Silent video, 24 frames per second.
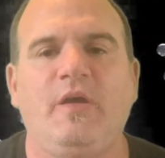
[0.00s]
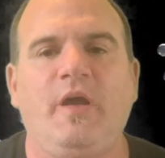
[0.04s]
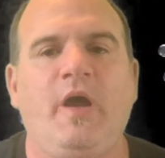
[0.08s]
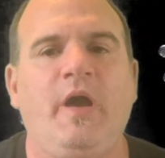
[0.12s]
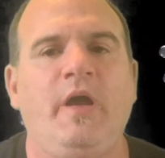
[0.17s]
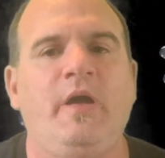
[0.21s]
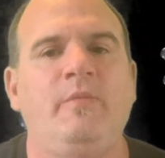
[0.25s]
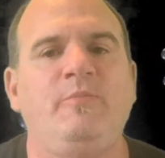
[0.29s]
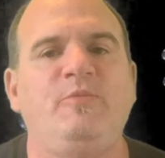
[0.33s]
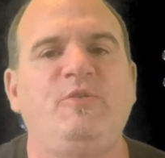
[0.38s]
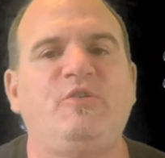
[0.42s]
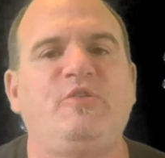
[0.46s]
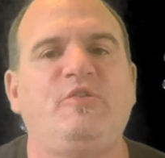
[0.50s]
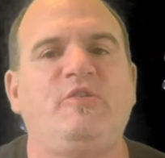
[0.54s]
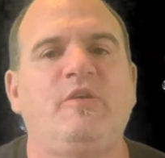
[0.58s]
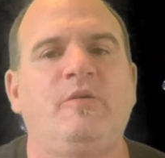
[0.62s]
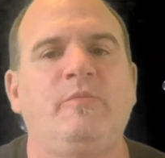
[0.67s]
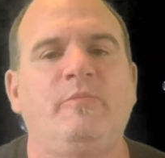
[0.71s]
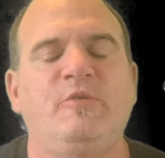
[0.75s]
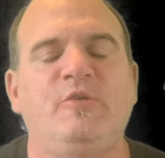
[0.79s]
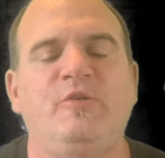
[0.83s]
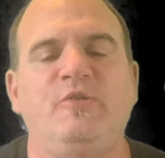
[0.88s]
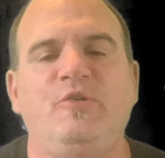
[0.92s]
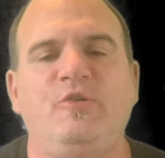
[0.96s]
I'm just
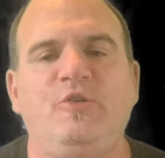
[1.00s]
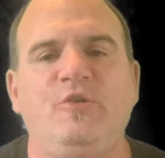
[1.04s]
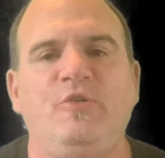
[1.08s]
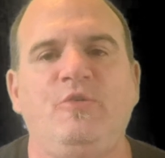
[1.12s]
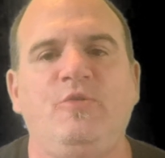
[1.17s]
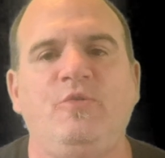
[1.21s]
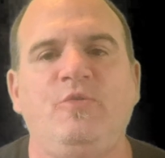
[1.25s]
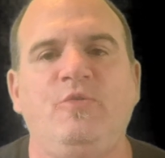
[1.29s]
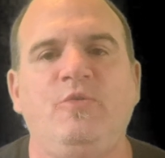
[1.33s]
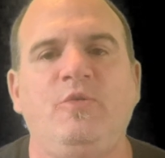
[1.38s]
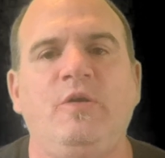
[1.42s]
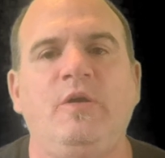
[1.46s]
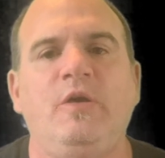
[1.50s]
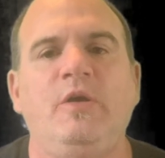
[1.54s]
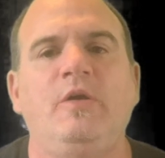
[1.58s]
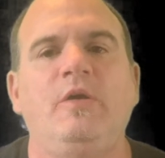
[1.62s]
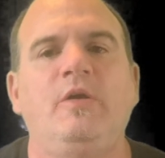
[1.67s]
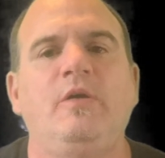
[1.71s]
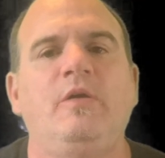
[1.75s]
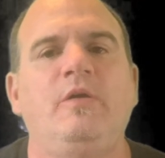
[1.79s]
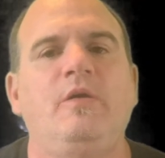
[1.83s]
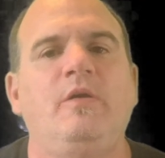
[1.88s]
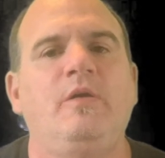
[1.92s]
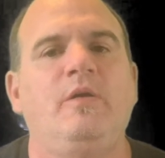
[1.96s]
someone who
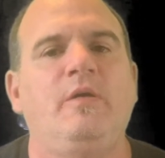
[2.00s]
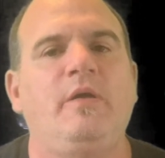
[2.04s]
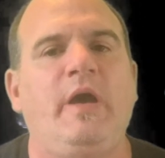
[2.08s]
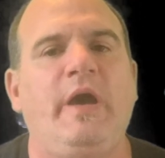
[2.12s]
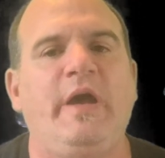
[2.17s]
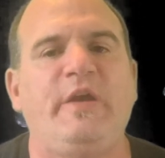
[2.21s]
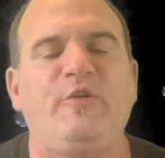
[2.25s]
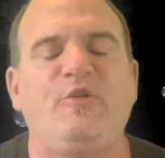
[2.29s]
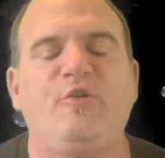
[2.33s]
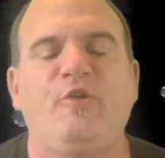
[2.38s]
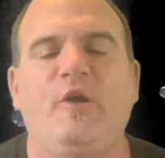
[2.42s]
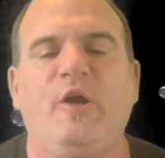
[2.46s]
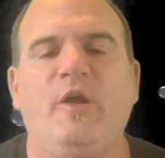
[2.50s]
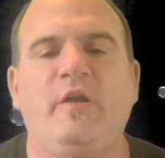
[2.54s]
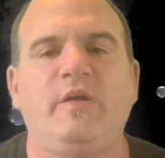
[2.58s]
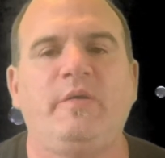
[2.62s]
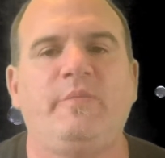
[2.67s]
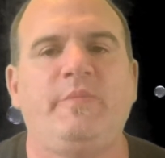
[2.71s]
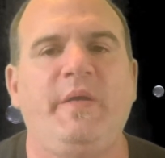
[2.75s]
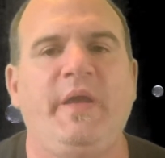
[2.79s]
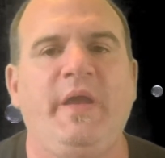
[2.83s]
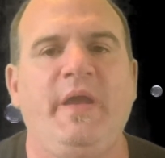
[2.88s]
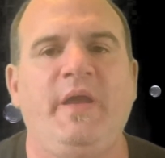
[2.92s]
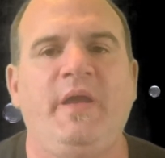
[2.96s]
had
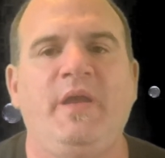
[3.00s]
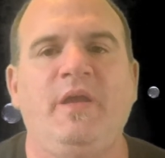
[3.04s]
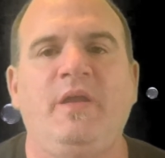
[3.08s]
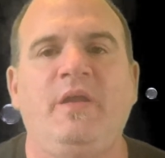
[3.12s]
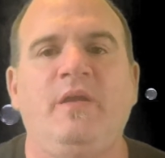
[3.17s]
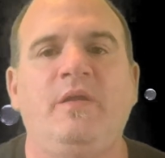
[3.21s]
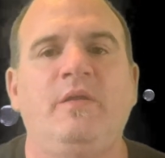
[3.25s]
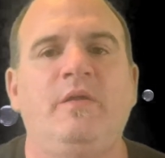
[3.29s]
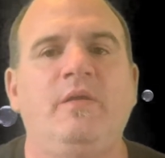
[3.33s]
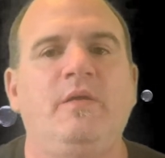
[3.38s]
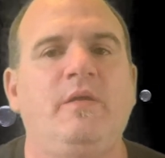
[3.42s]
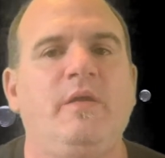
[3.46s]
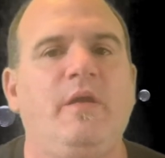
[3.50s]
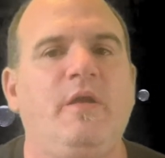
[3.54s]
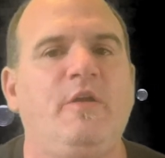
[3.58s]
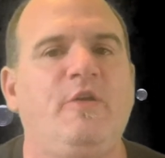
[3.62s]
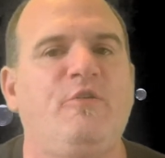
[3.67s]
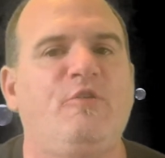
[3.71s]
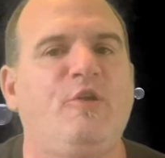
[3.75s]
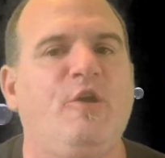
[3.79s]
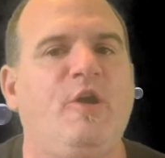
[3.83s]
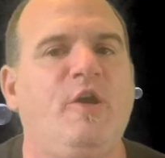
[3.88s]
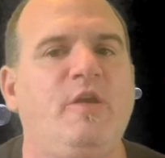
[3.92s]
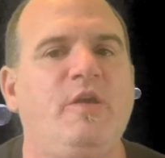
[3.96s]
chronic pain,
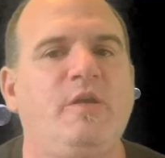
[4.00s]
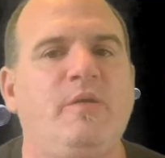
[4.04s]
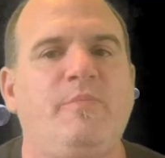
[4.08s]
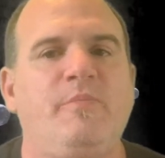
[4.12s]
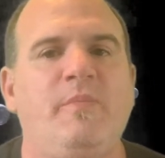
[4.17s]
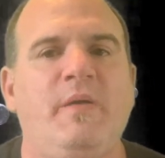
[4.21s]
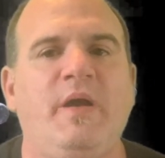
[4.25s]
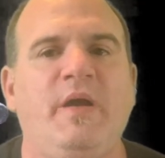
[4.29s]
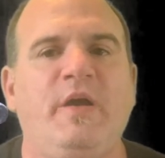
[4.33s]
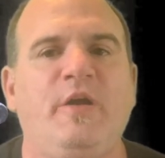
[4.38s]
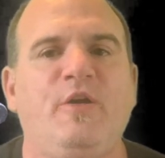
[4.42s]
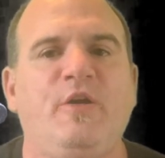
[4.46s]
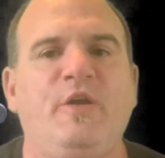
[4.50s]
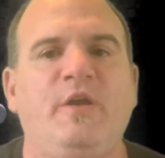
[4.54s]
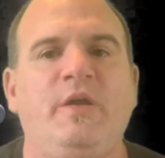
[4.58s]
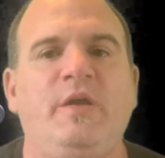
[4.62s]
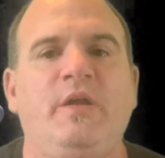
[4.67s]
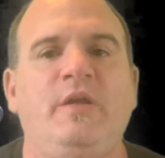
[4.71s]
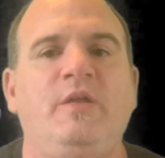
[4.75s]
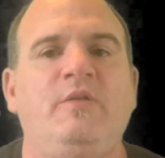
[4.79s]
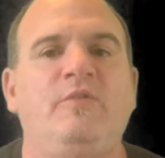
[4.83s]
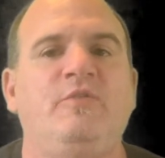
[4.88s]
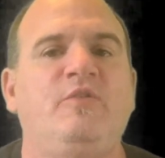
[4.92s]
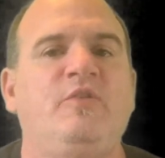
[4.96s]
chronic
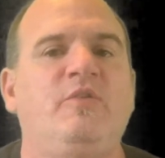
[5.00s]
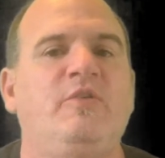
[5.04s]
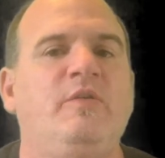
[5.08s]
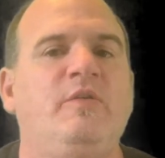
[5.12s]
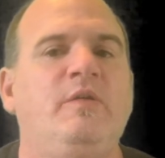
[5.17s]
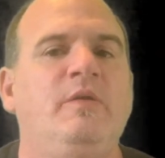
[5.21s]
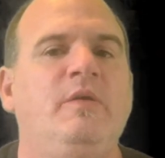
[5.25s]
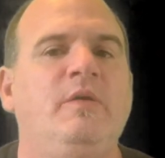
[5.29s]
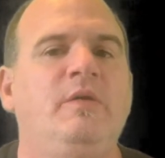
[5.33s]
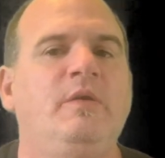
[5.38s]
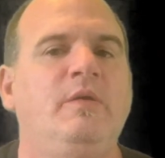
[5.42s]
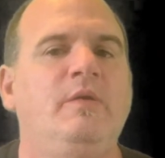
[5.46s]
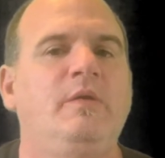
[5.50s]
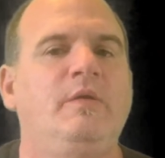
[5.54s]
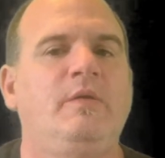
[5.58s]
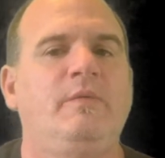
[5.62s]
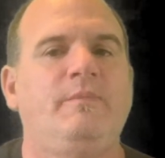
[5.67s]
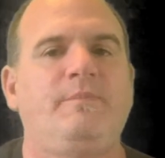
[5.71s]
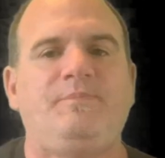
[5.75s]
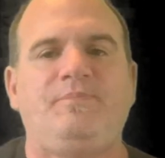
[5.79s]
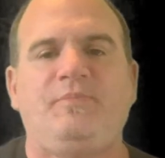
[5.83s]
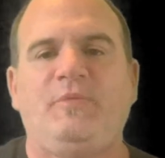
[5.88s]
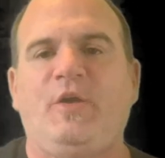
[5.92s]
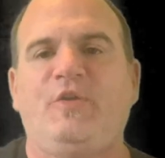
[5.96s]
migraines,
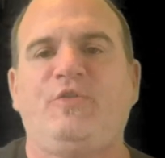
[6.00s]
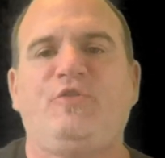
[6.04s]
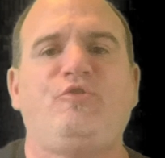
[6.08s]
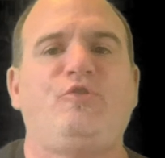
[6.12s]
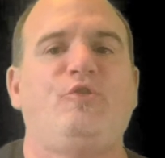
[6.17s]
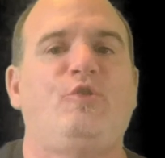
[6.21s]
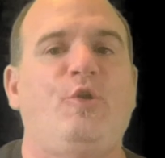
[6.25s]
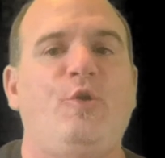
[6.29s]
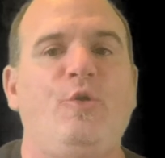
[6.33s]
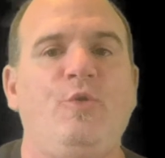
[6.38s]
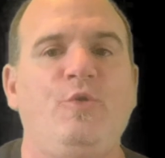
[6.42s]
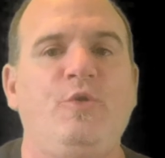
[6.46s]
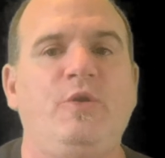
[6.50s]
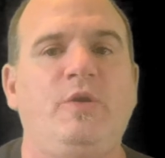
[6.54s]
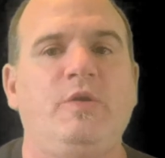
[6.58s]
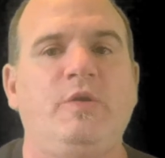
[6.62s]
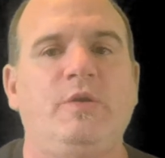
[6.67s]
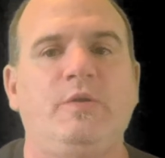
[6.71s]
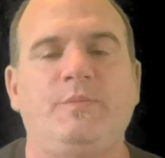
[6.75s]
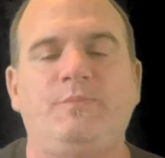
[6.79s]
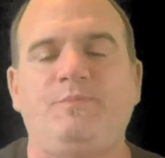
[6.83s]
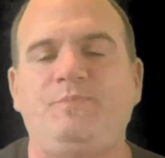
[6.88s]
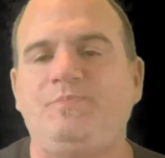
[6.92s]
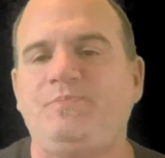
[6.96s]
a
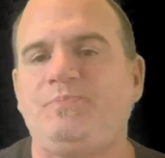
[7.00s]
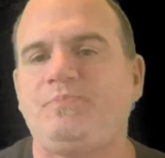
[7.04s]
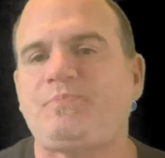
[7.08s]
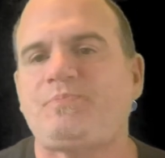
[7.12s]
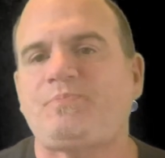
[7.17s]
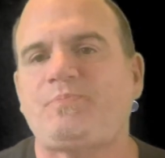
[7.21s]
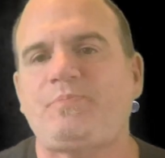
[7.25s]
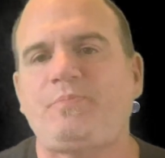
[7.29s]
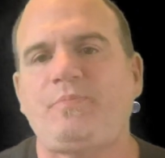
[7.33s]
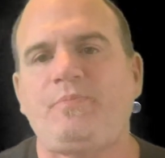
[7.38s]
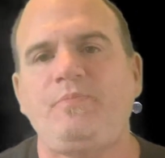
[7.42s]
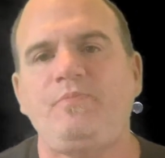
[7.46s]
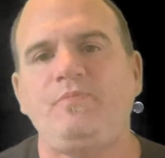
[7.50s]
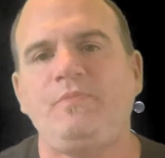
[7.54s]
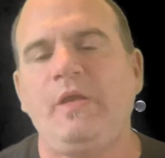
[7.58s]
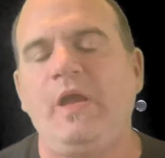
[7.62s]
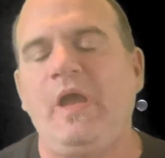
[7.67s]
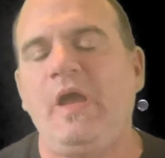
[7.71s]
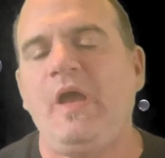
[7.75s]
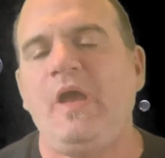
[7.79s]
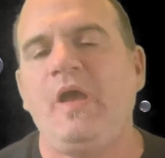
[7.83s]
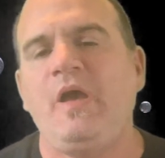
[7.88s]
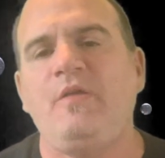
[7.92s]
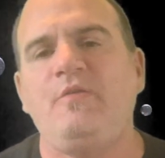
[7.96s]
stroke,
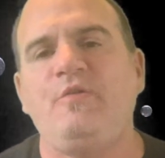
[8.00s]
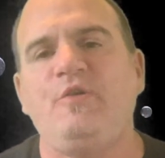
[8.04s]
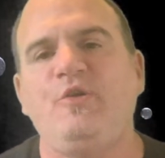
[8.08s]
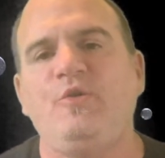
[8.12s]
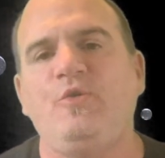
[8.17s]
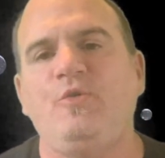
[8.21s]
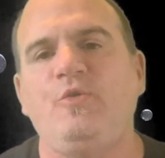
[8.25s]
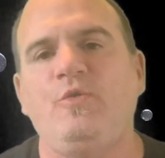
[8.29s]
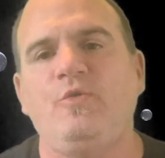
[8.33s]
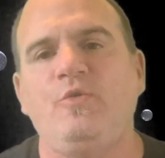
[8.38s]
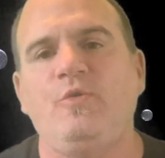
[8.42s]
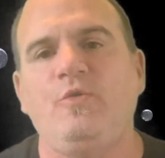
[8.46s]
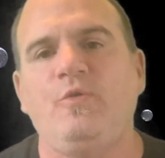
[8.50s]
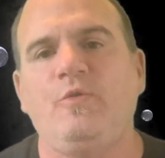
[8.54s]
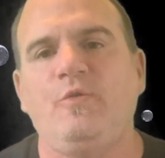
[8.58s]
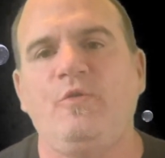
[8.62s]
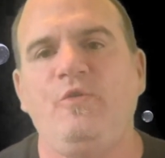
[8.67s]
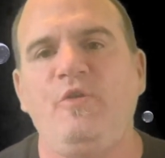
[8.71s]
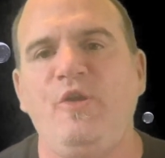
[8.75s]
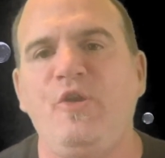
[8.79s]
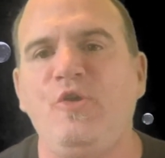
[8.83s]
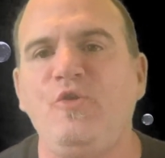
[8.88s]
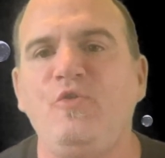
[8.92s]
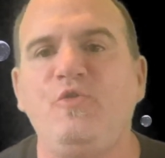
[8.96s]
and who
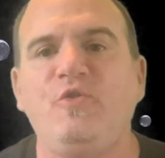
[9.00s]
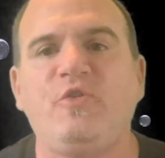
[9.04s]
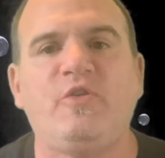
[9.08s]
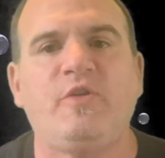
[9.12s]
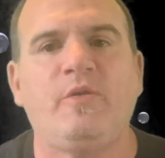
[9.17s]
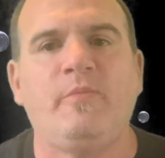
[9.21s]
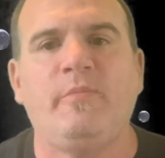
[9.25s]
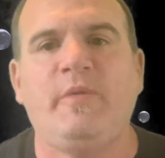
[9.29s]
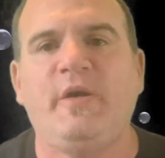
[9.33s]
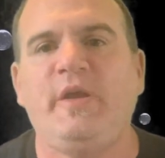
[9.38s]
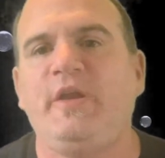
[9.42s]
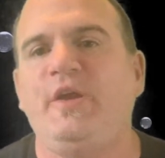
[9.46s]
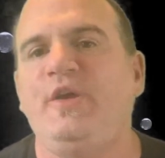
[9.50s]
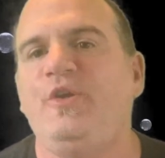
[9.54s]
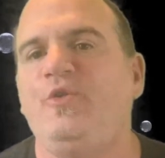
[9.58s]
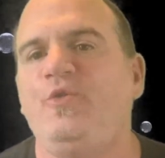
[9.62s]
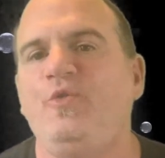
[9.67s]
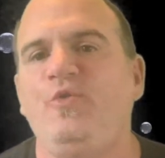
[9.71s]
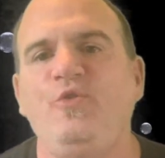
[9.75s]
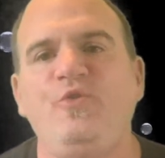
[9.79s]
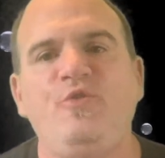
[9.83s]
knew somebody who